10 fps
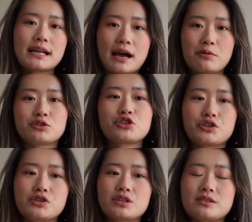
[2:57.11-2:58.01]
and I would
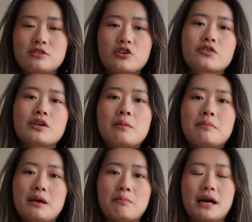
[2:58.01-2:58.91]
just steer them
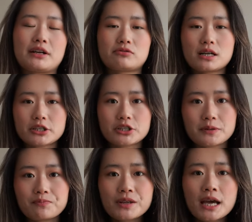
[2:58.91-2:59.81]
in my
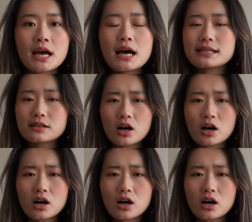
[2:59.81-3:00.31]
direction. As a